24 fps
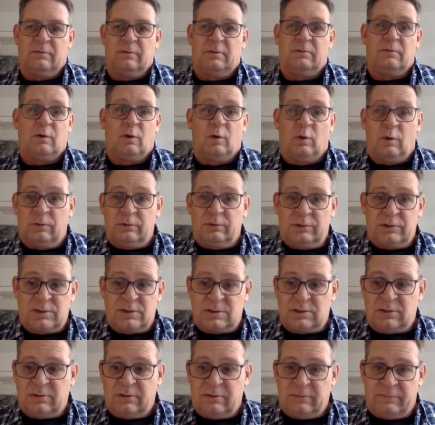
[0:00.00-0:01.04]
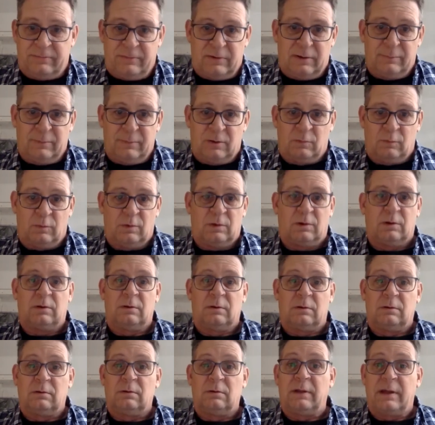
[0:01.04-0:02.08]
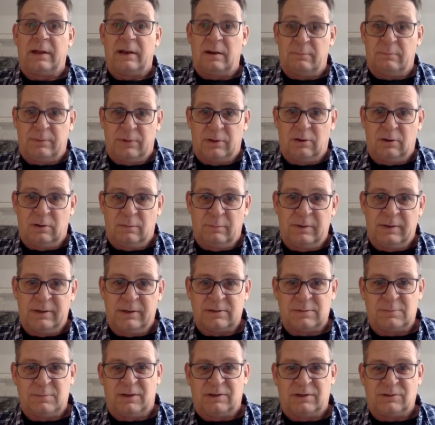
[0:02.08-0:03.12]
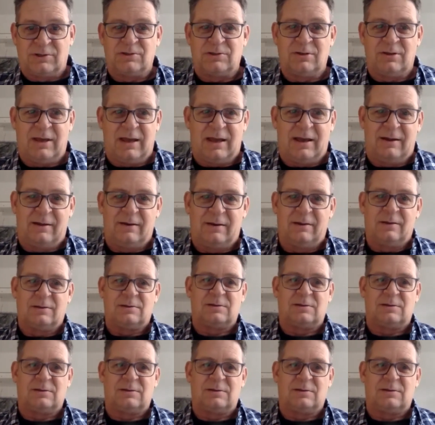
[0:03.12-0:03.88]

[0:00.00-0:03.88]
orders to the farmer were let it bloom as much as you can